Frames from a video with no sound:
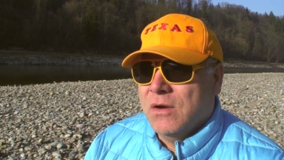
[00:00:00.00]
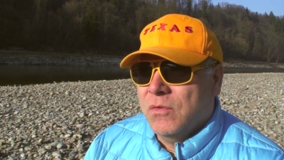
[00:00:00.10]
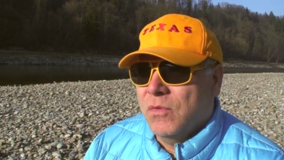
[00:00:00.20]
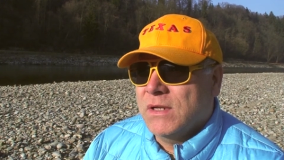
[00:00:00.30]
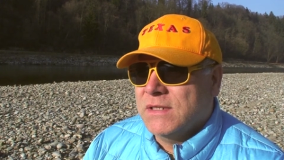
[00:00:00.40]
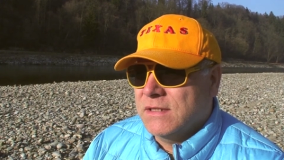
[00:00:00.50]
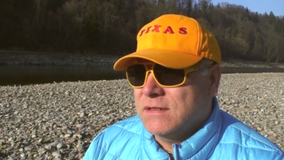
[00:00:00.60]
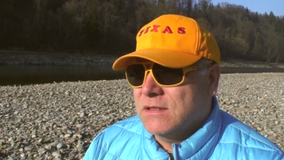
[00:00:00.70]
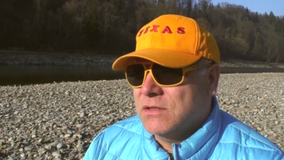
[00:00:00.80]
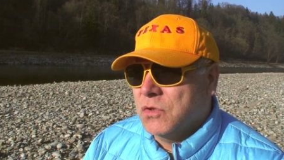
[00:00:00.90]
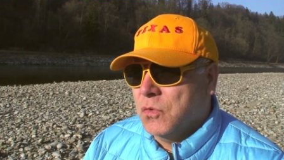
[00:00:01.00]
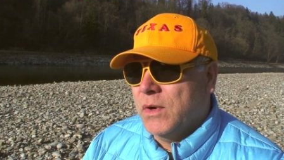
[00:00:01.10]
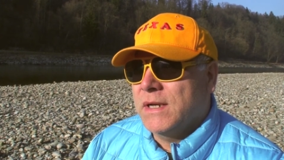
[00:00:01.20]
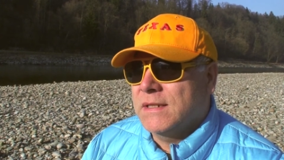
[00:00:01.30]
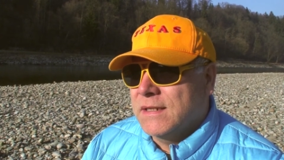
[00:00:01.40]
wanted to
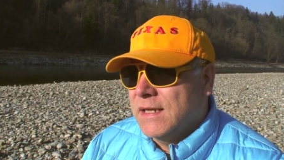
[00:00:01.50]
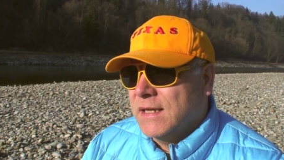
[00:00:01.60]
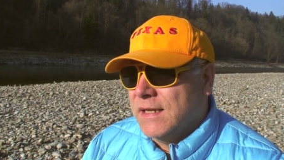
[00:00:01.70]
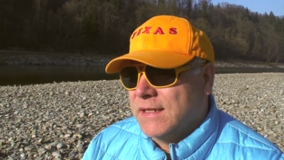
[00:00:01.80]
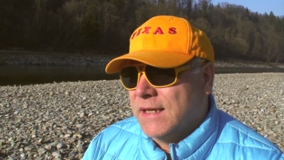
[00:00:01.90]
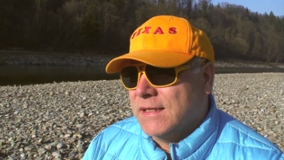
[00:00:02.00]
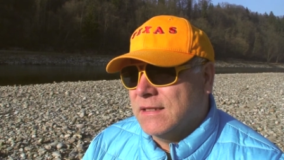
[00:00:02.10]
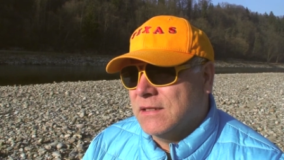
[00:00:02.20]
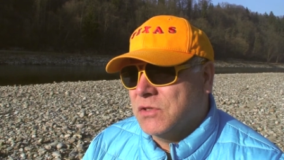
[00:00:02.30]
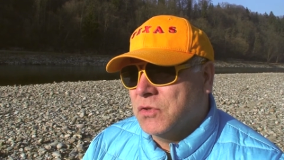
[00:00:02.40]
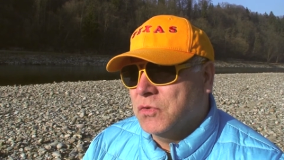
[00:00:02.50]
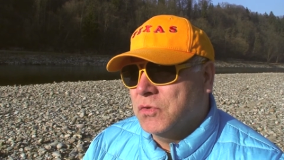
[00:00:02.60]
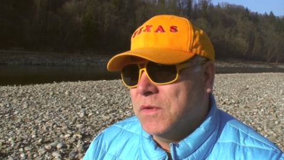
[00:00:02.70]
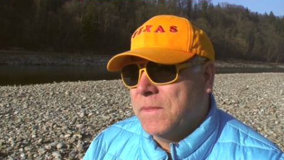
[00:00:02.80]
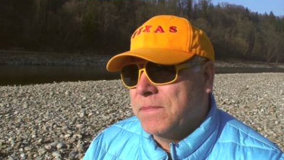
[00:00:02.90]
win, it had
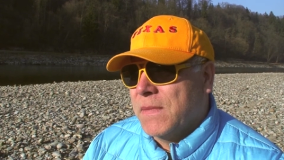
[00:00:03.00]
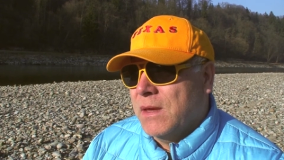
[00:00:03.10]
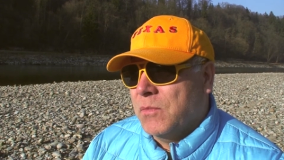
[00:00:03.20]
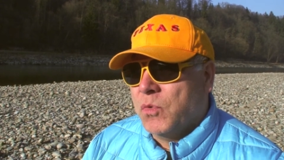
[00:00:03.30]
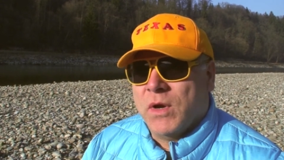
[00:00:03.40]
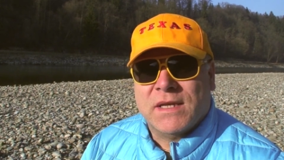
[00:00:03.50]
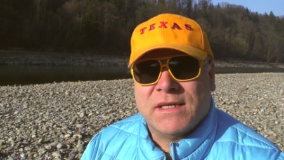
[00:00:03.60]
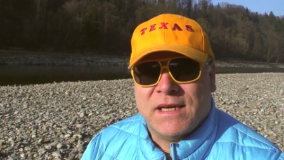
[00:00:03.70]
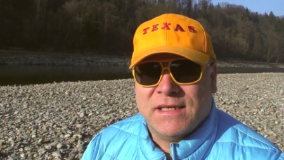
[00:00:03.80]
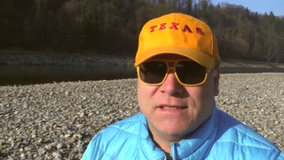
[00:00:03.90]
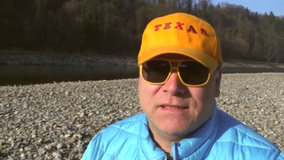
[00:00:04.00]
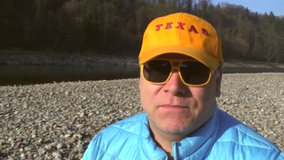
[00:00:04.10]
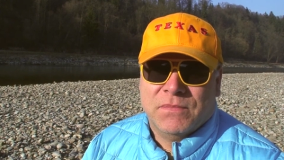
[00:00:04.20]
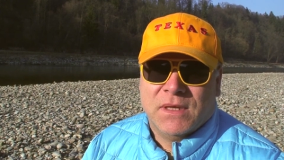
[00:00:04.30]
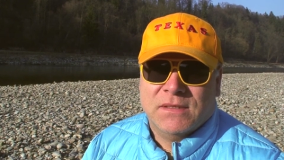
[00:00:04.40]
to practice
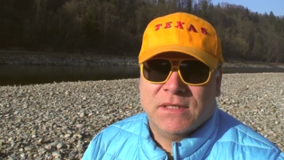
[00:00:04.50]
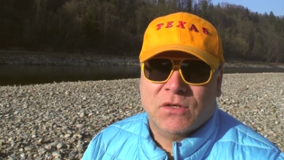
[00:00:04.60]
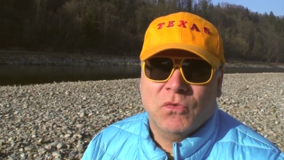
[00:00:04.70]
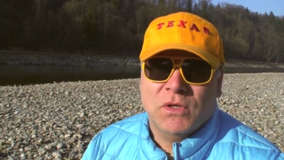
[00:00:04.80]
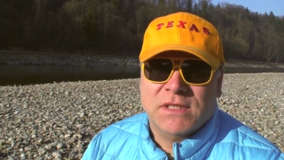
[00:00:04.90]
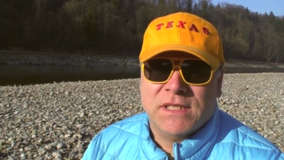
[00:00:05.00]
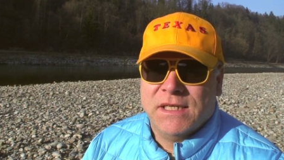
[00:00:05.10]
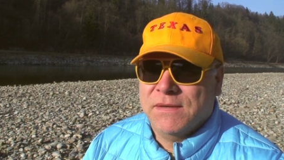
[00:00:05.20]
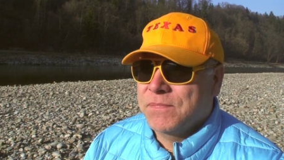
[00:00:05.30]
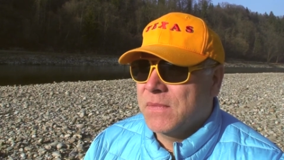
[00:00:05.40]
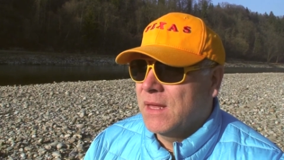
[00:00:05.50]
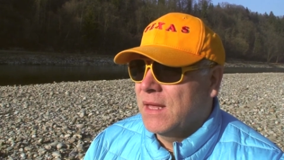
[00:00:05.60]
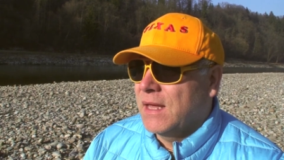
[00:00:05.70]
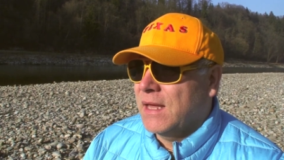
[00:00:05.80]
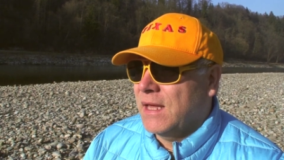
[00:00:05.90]
the cruelty
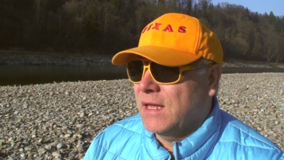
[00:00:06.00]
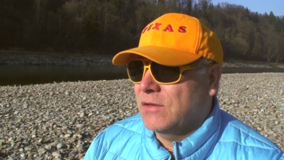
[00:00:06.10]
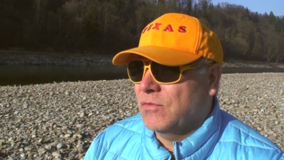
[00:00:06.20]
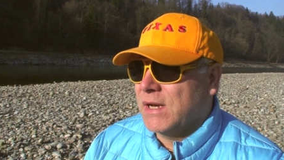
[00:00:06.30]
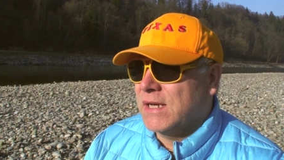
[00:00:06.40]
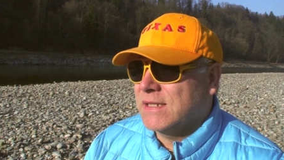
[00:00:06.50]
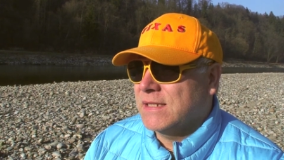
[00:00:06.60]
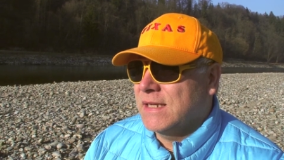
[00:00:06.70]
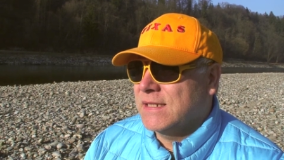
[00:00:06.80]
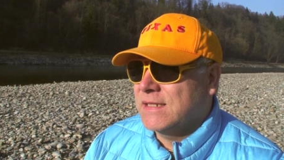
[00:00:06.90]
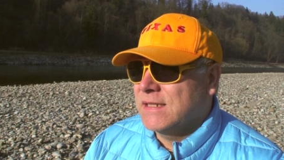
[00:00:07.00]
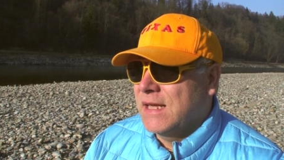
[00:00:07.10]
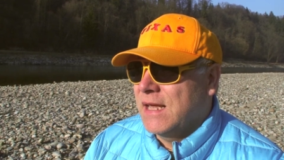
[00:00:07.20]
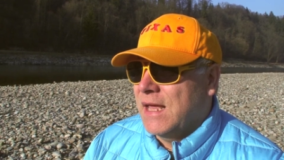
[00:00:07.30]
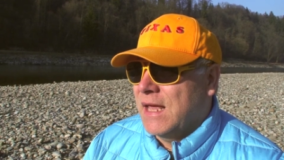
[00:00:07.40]
and recklessness
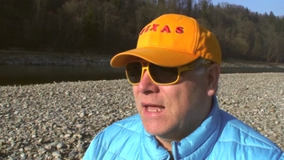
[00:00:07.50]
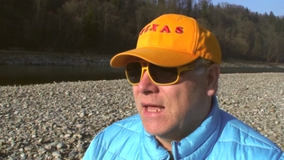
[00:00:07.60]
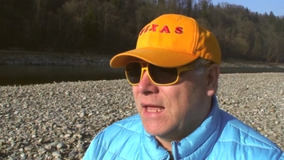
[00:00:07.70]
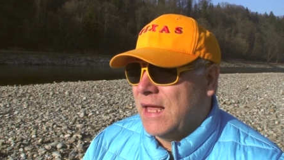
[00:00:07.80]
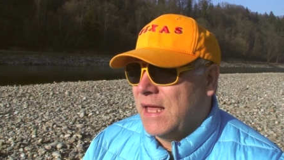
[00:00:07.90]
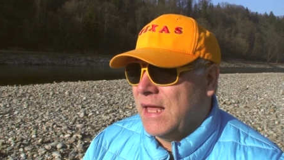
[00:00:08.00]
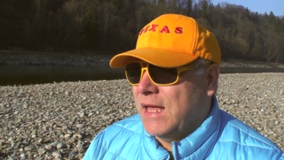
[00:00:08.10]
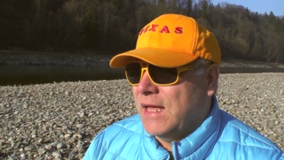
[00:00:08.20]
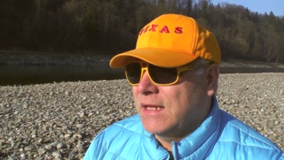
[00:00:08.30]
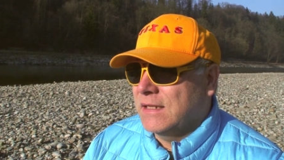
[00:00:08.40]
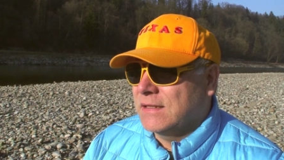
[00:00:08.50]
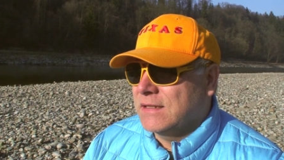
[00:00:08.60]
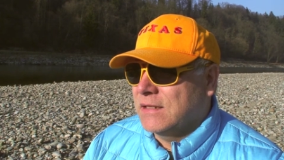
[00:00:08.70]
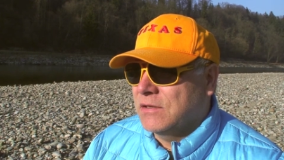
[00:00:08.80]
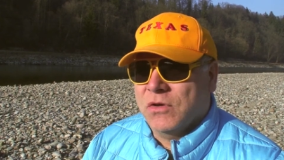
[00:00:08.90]
and
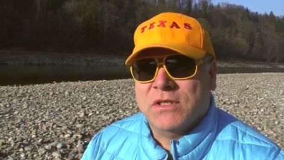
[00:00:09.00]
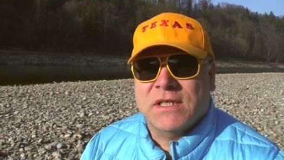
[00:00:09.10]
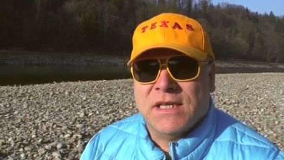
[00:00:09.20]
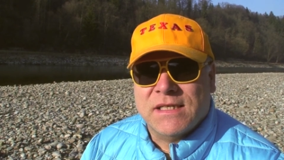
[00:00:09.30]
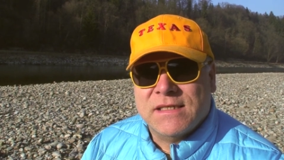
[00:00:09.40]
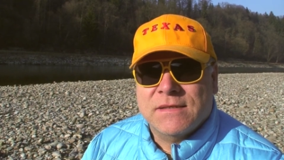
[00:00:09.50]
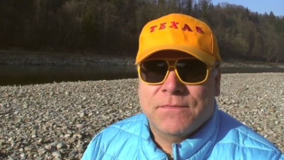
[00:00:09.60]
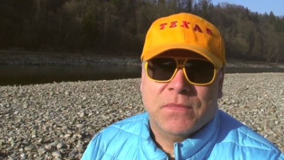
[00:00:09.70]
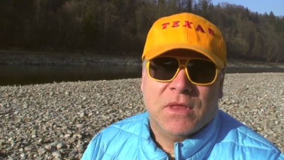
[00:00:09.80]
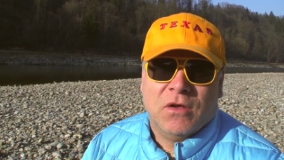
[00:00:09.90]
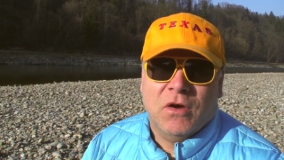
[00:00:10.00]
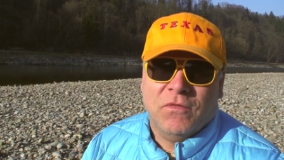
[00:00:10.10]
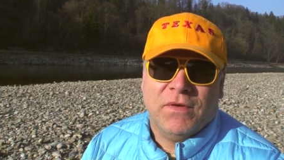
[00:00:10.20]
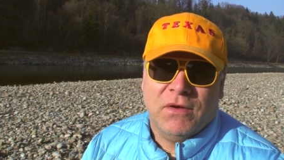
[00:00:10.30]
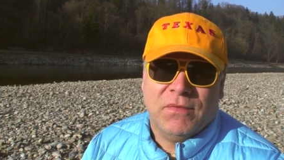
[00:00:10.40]
naughtiness
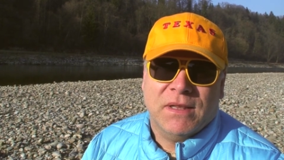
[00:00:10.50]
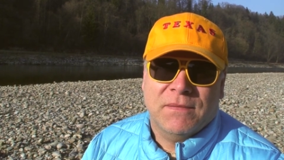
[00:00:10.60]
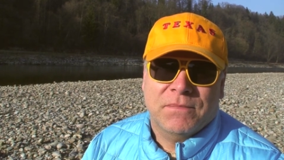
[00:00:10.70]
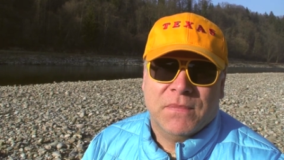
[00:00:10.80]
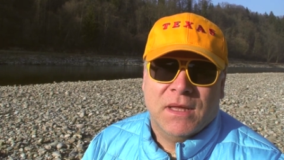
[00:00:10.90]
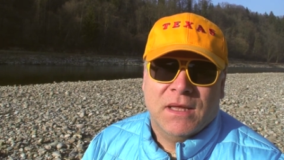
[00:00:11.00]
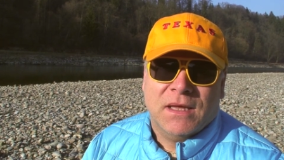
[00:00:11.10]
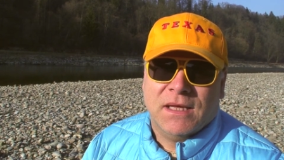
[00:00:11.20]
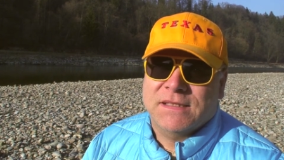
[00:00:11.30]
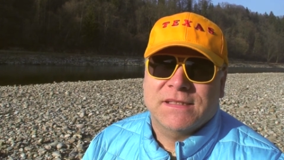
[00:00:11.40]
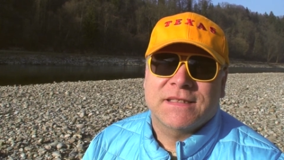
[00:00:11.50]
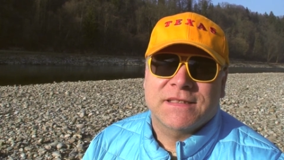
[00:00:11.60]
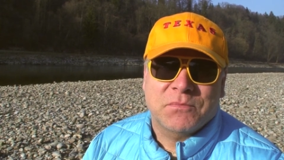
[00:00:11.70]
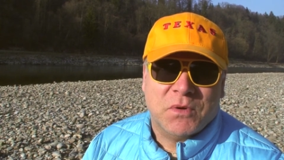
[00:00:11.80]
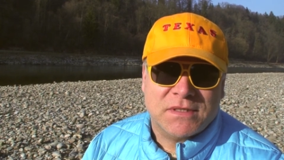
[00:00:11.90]
of evil, and this
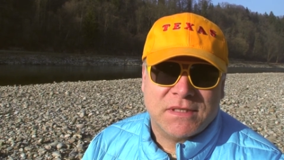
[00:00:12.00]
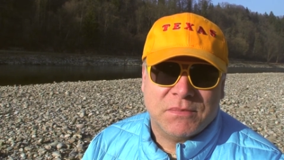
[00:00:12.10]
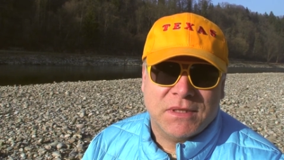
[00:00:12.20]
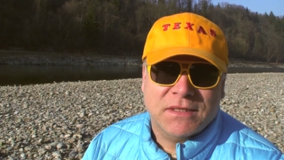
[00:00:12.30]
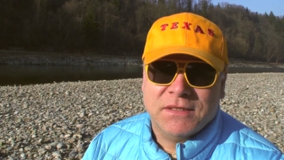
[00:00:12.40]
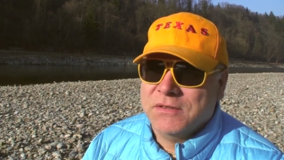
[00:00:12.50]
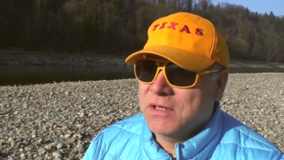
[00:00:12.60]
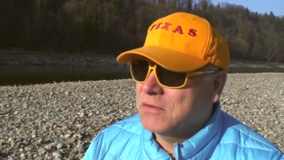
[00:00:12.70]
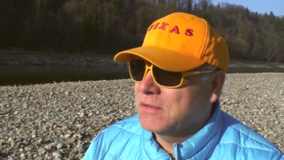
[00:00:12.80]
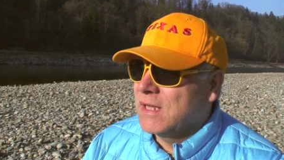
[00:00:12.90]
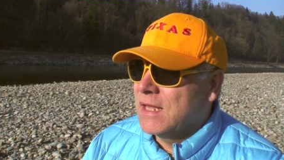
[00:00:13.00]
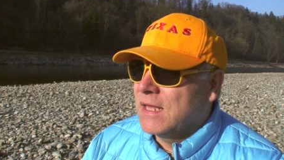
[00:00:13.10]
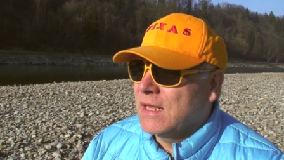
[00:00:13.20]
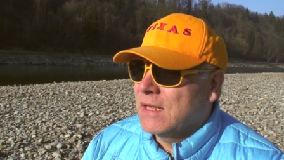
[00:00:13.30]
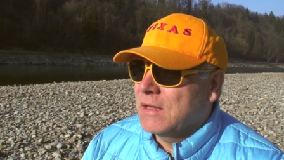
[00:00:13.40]
is impossible,
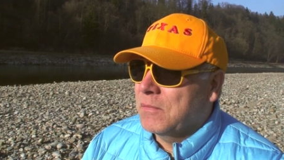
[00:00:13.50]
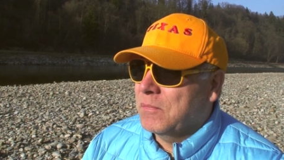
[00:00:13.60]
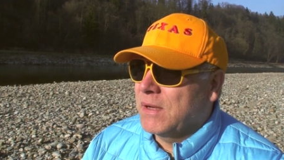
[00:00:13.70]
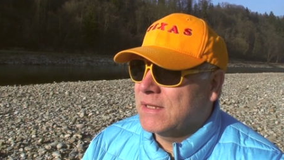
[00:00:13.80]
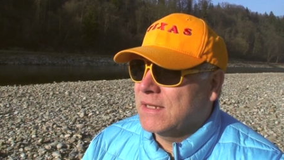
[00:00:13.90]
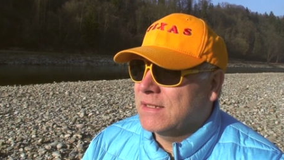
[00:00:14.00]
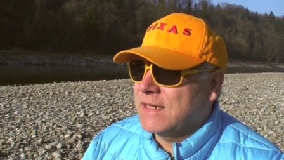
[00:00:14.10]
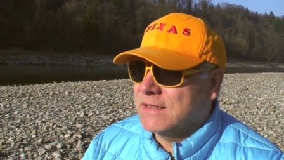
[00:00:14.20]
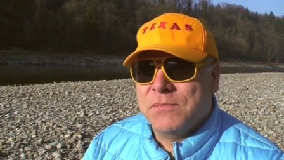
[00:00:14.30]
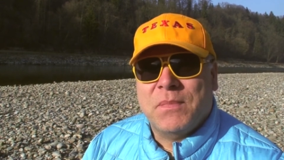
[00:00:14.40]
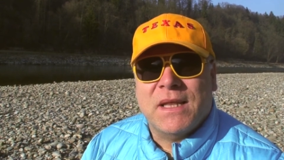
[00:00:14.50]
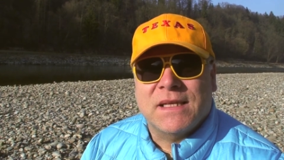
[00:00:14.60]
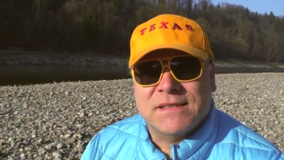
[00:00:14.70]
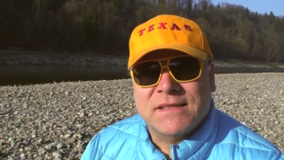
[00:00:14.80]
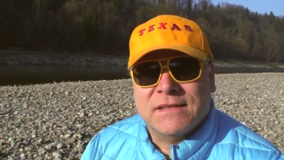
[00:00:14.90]
But there's a
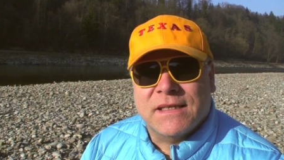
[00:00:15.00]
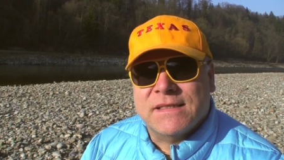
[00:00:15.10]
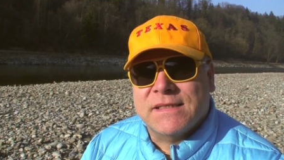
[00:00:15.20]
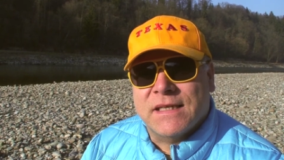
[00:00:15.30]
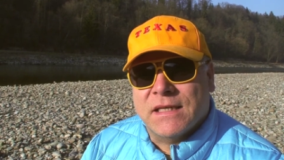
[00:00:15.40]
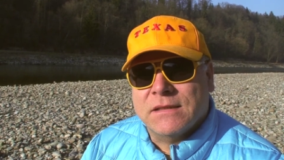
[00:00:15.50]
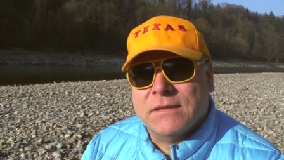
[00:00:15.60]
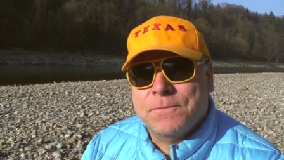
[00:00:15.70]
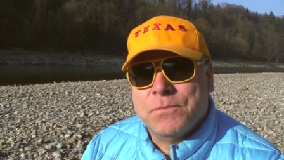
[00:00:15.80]
balance at the end,